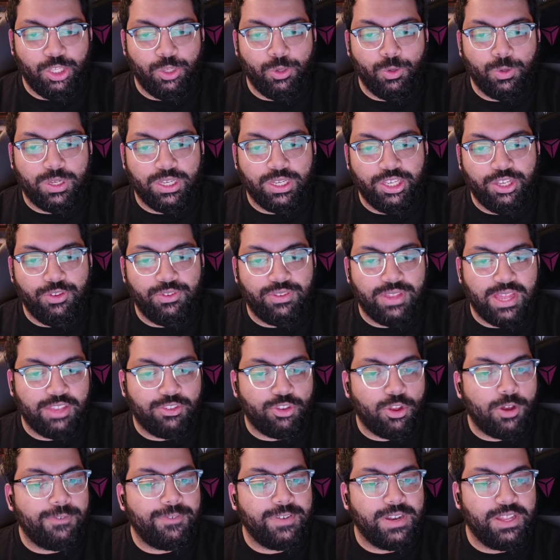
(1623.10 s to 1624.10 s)
you can use it
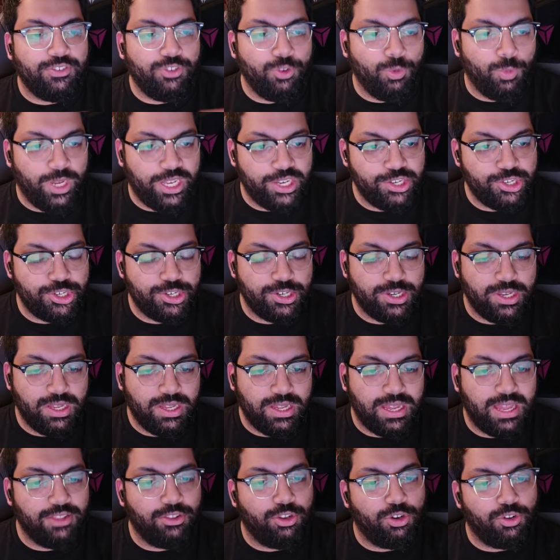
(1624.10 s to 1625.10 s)
as often as you wish,
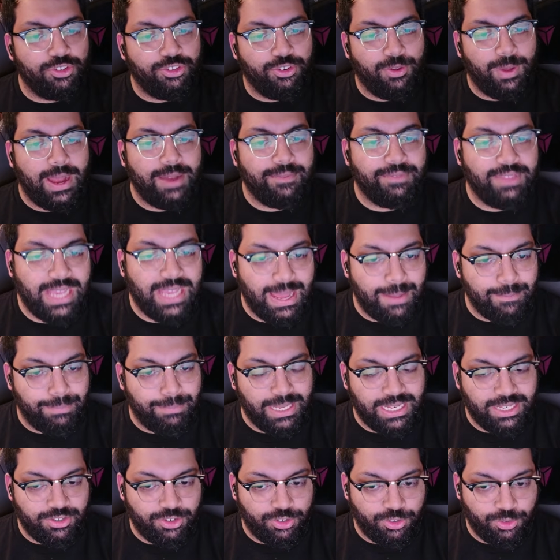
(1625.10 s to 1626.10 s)
as long as you have the
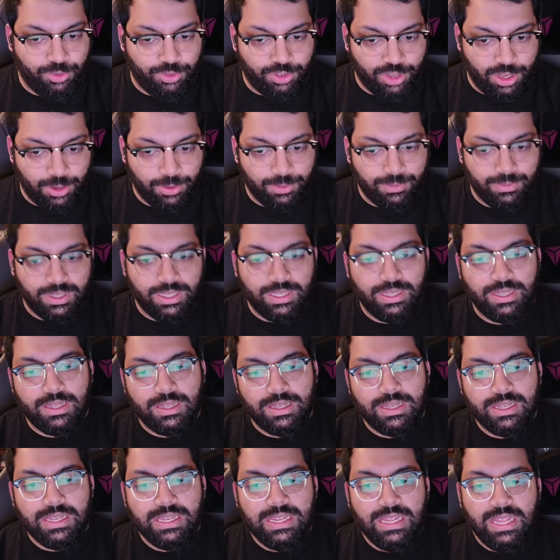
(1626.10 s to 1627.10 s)
MP to do so.
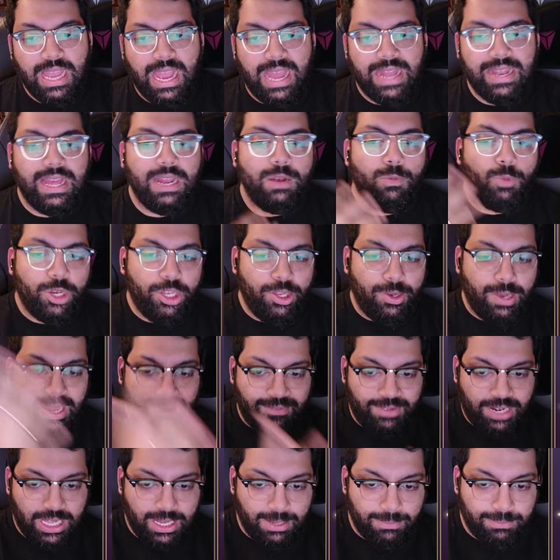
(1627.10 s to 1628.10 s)
And then when you
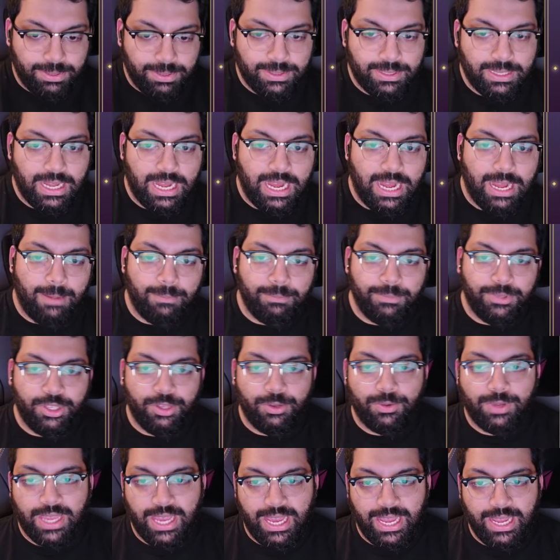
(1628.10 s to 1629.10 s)
level up,
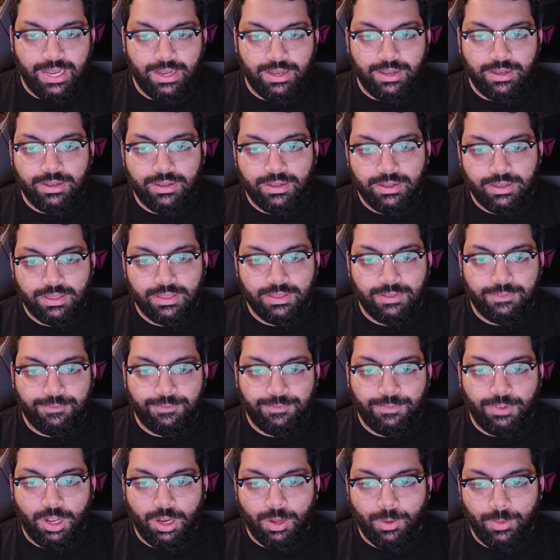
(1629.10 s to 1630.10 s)
you gain the
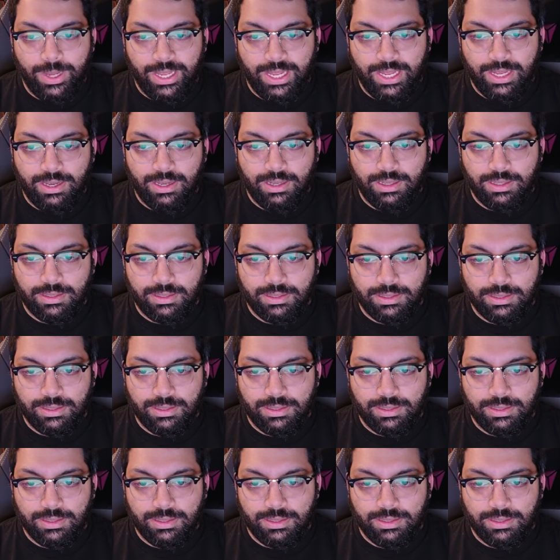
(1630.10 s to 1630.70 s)
following.